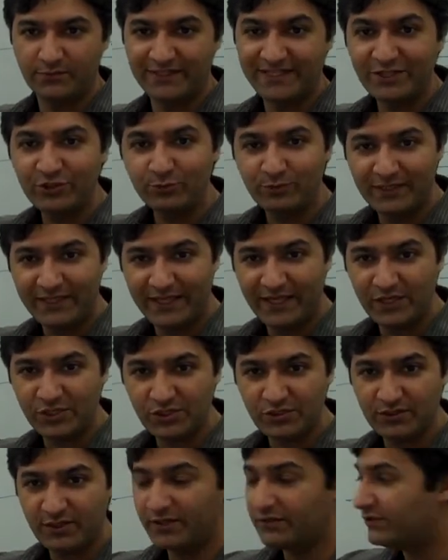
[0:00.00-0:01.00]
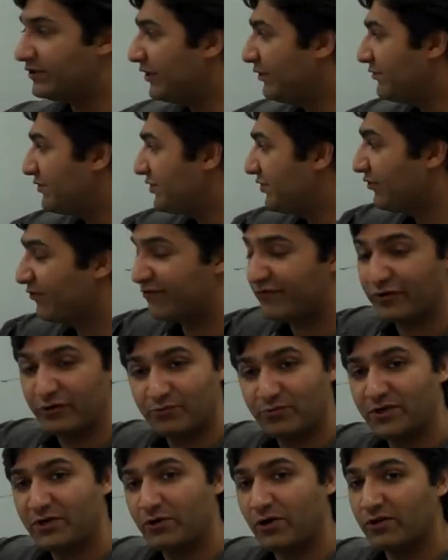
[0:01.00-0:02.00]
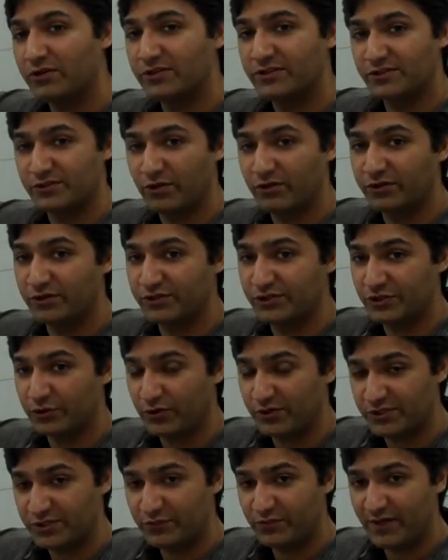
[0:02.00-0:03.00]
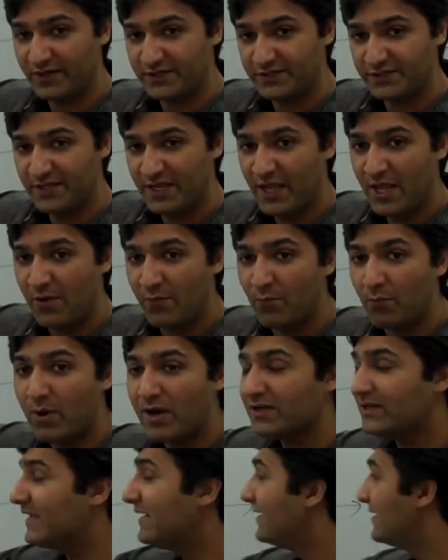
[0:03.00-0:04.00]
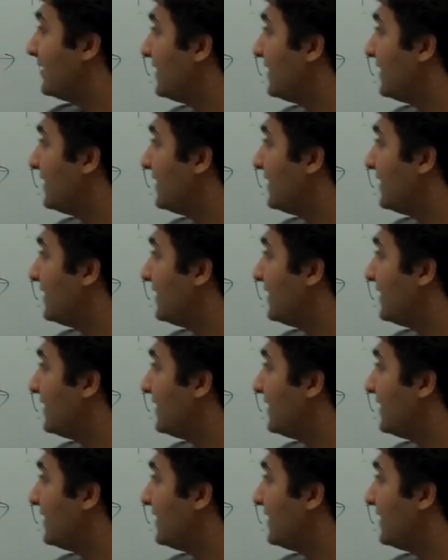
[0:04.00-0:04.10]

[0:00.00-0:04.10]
deduplication, it reduced your footprint on your storage device. But in